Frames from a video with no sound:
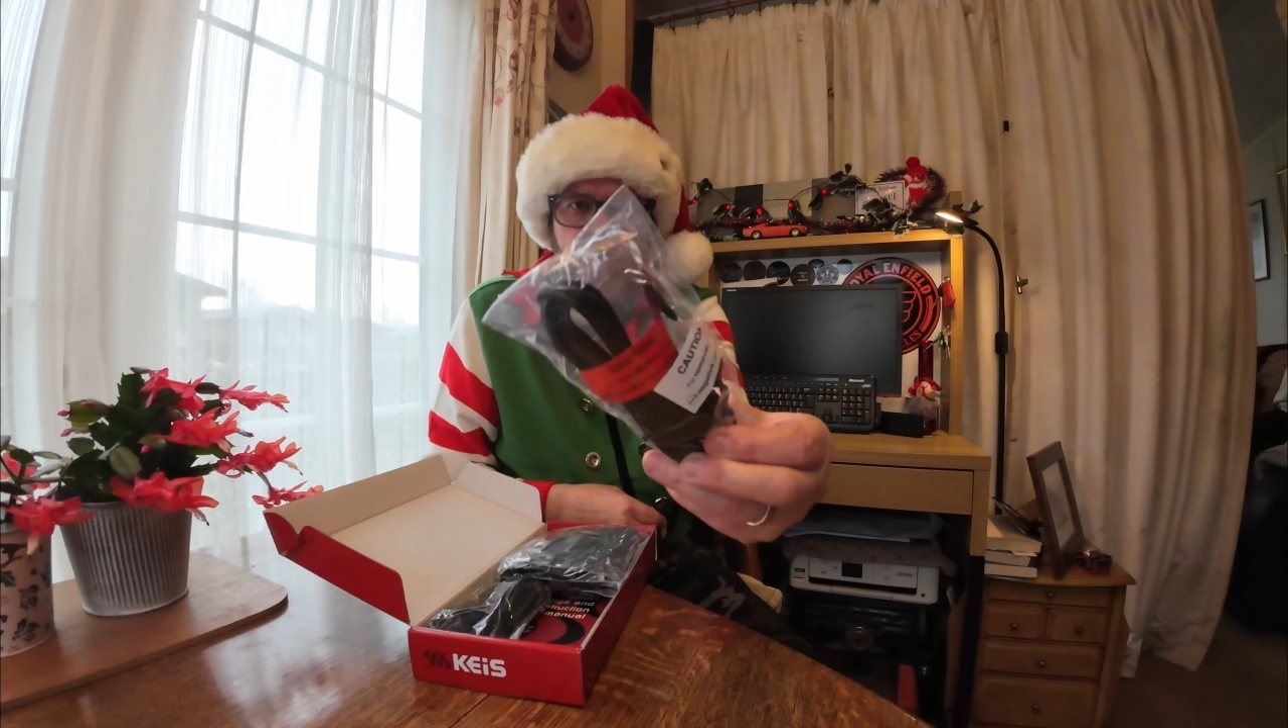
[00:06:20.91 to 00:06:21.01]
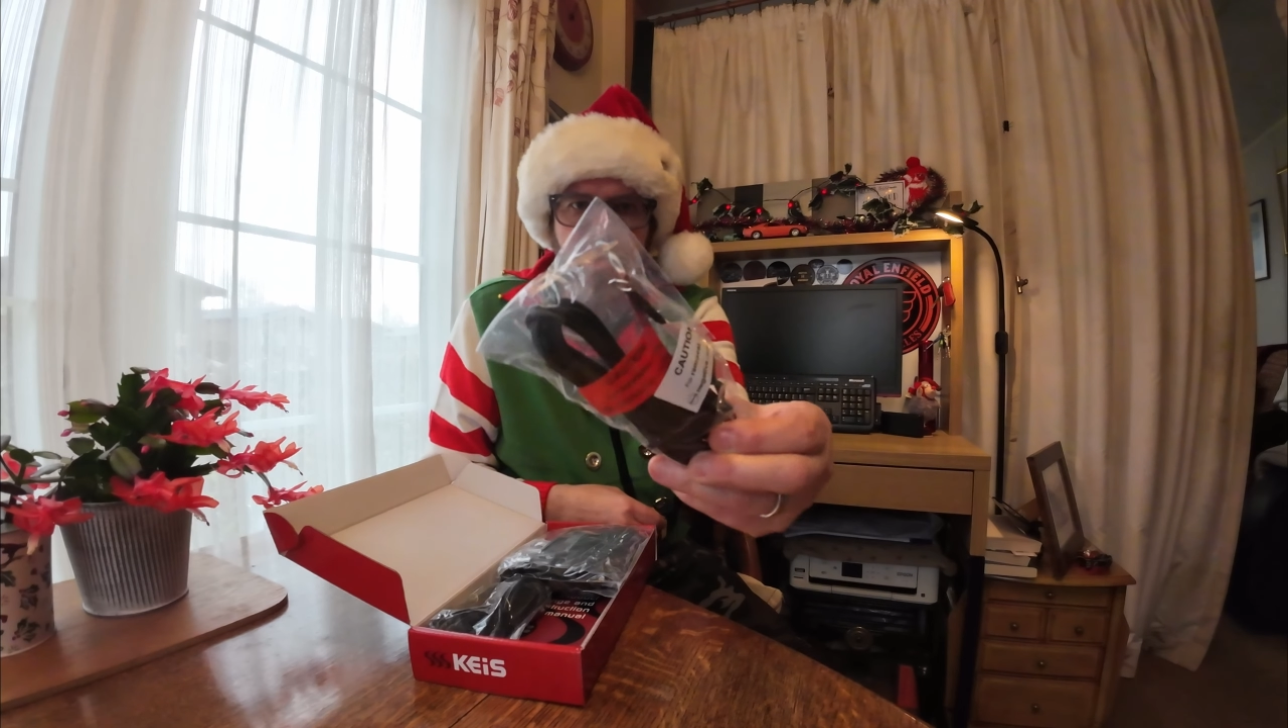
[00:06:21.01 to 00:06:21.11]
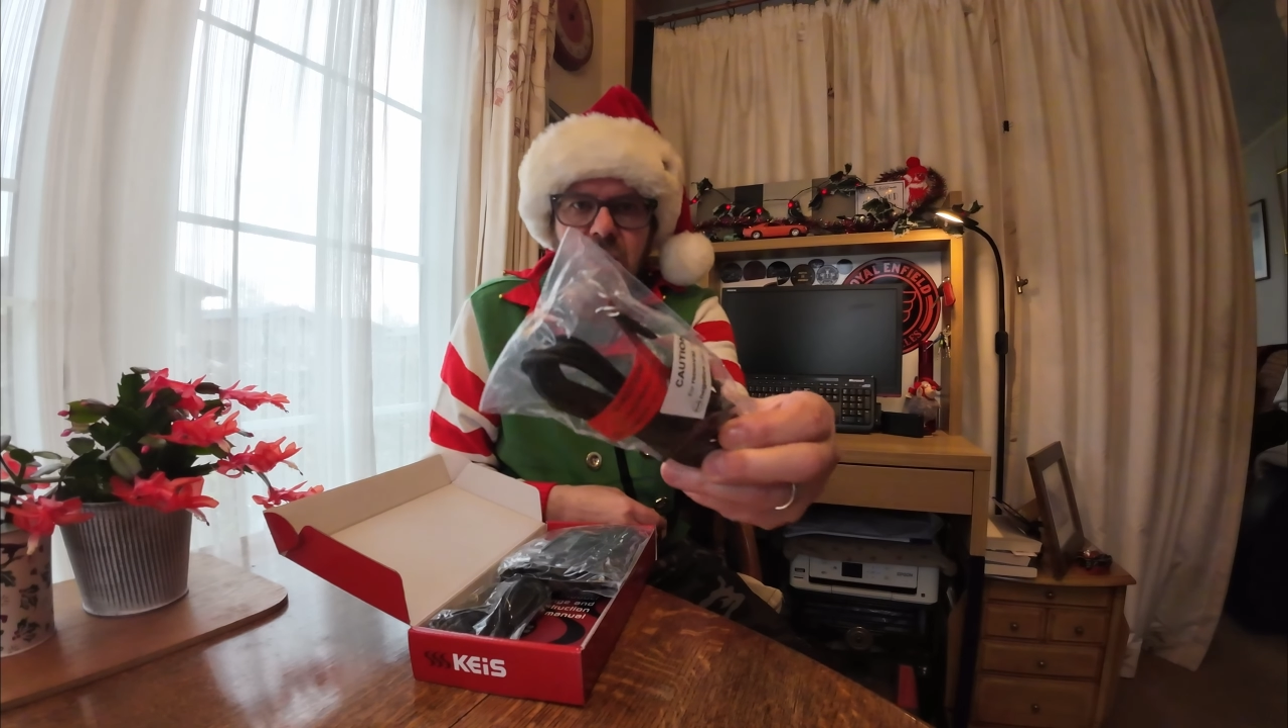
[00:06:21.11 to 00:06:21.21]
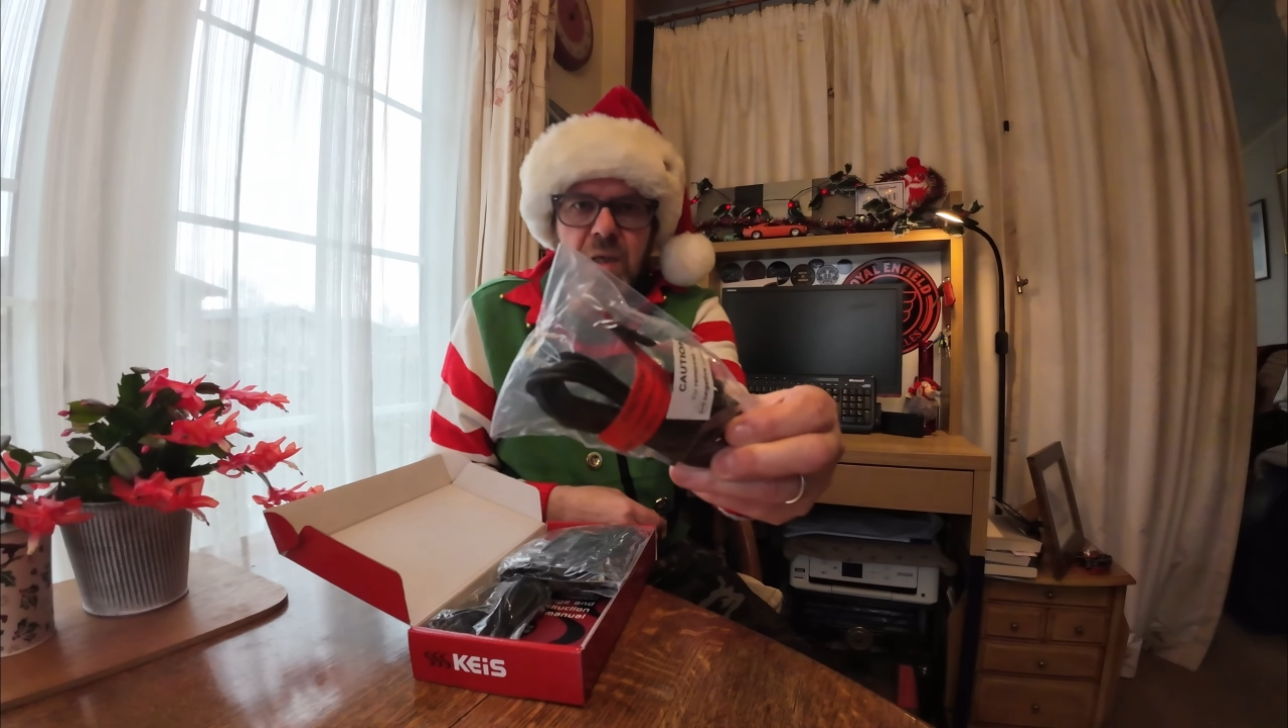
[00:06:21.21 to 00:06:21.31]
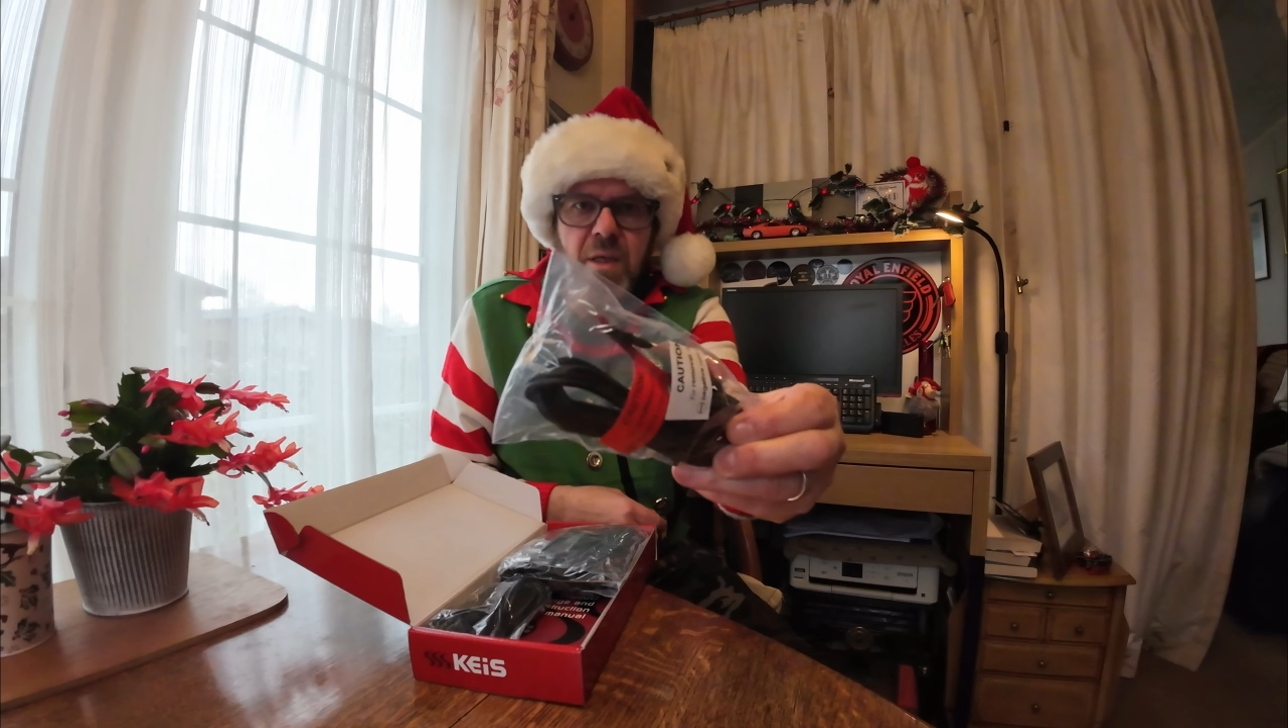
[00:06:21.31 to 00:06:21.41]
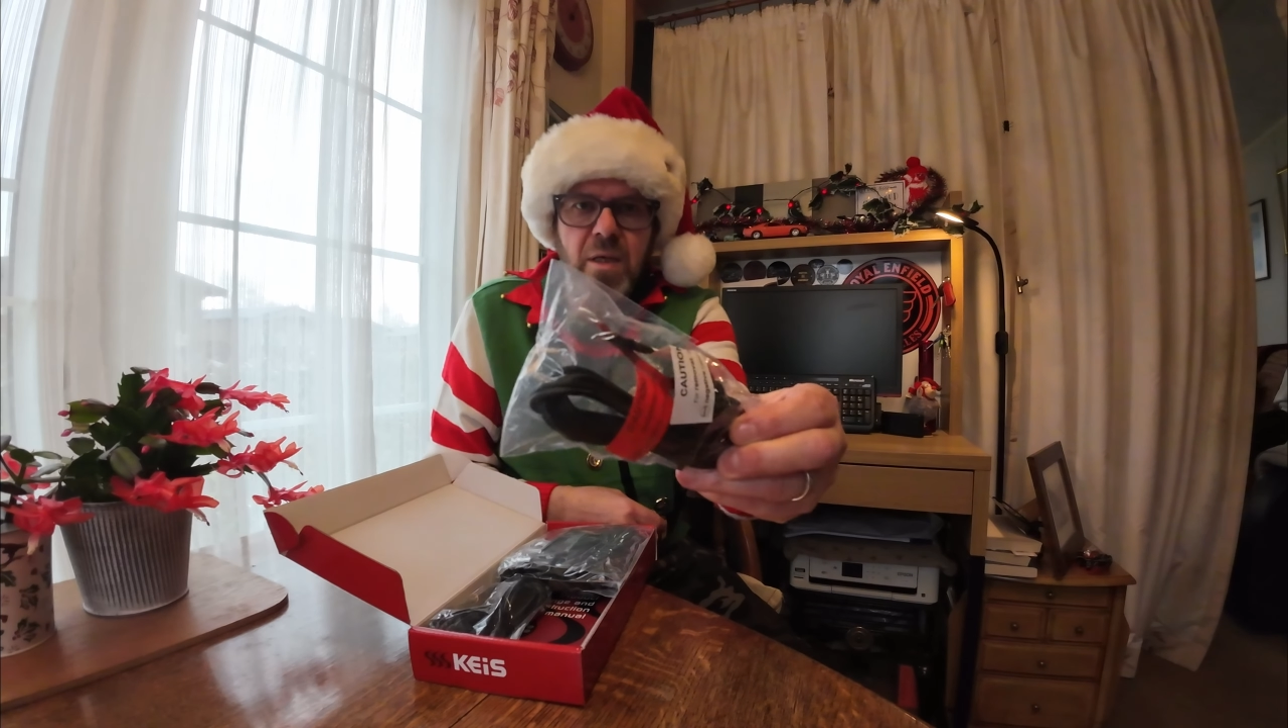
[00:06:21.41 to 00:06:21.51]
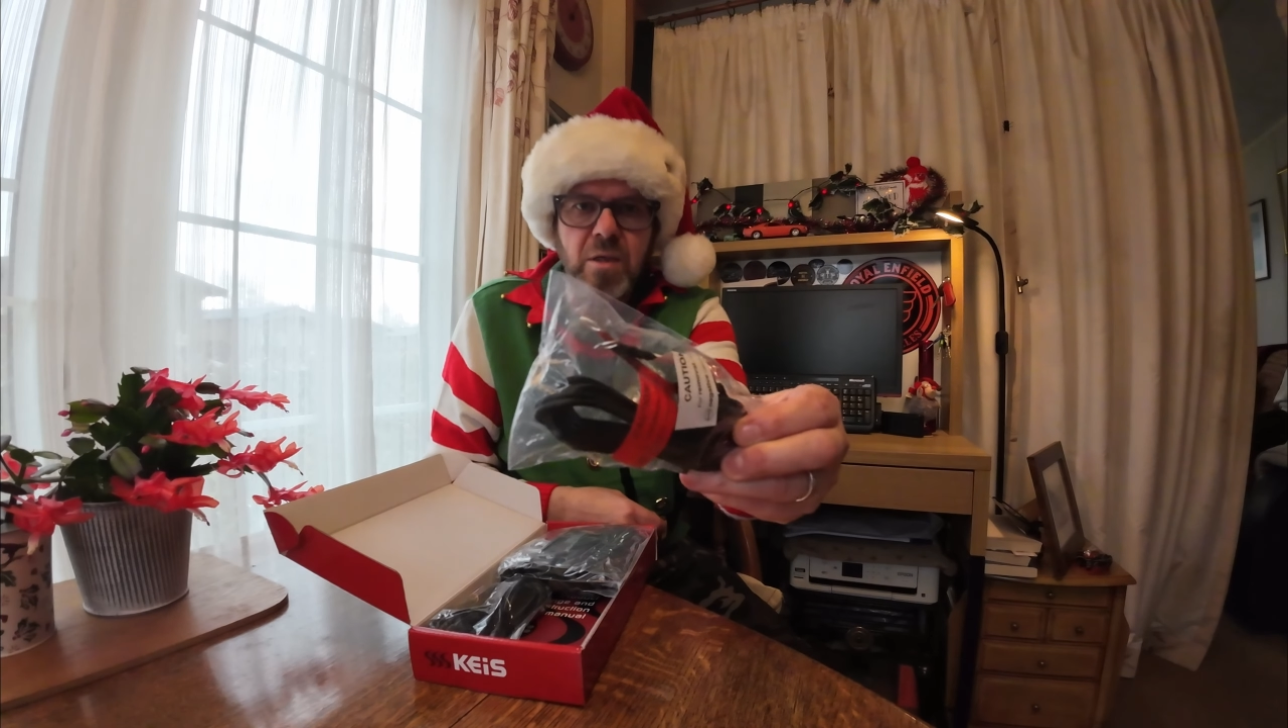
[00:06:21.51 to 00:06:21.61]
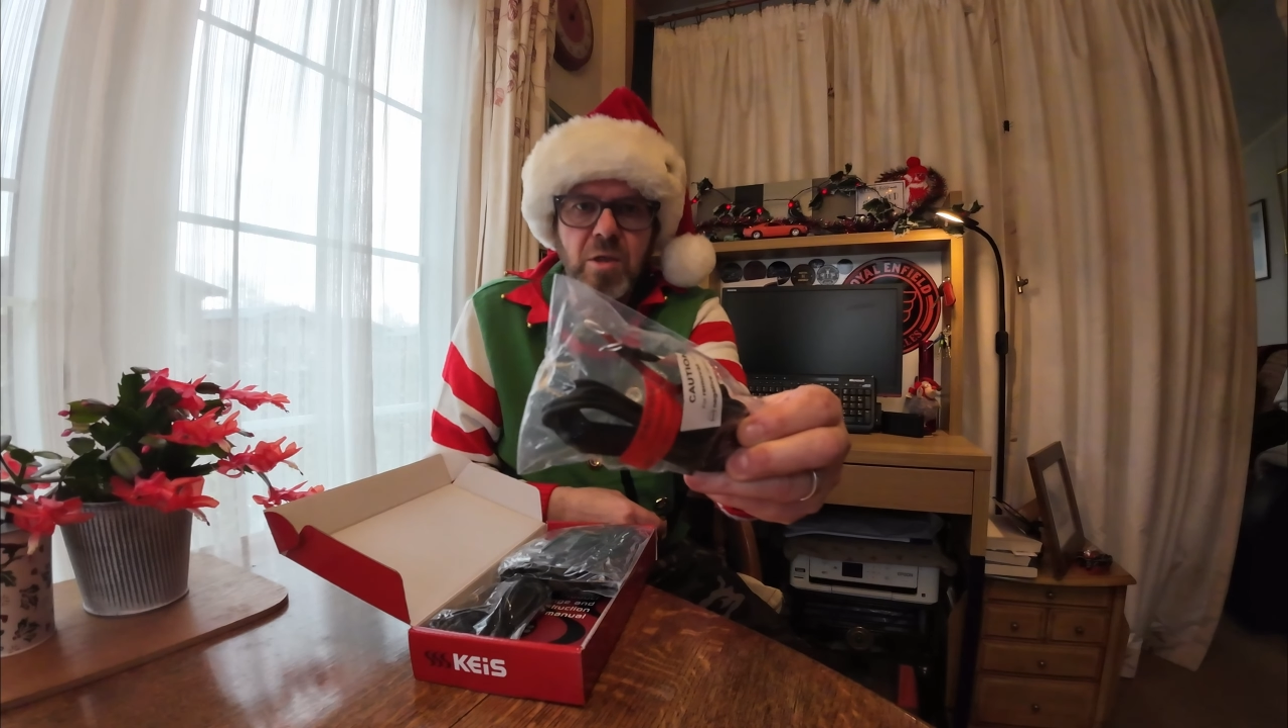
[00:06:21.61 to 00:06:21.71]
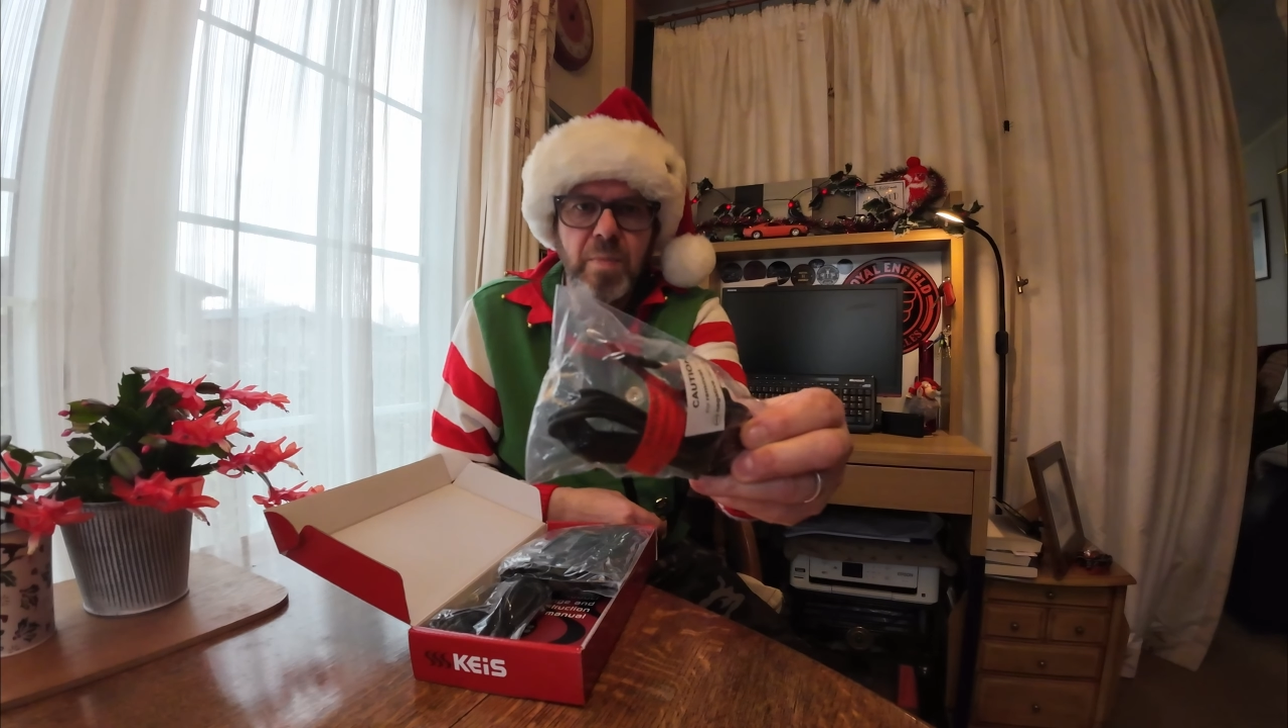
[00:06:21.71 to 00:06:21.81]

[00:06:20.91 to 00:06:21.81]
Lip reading: to